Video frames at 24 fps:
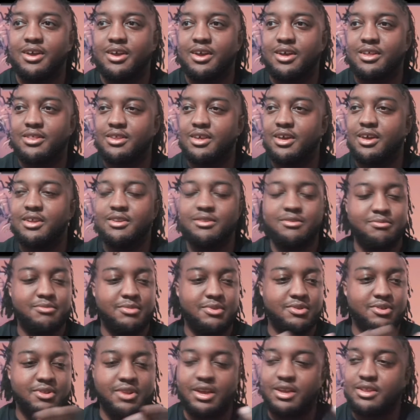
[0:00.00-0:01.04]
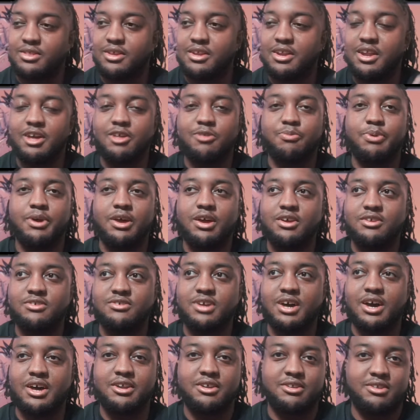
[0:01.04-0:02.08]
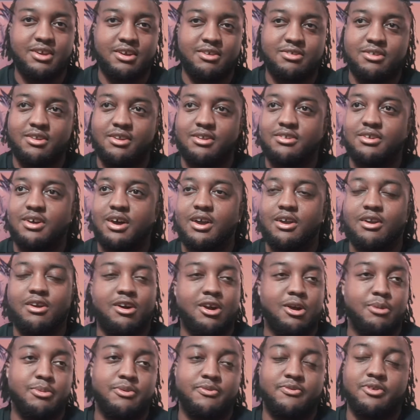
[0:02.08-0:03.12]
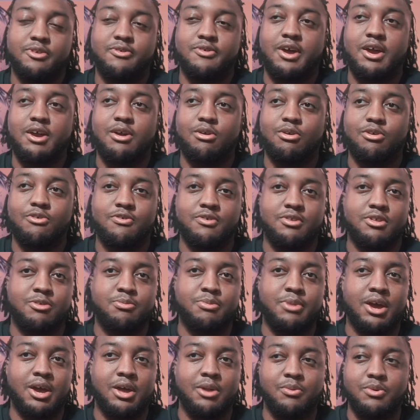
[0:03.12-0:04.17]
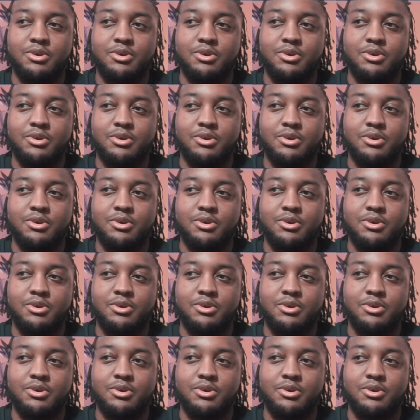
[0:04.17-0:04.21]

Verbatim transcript: And then, like, the next page, Donnie takes an entire army full of arrows for this man,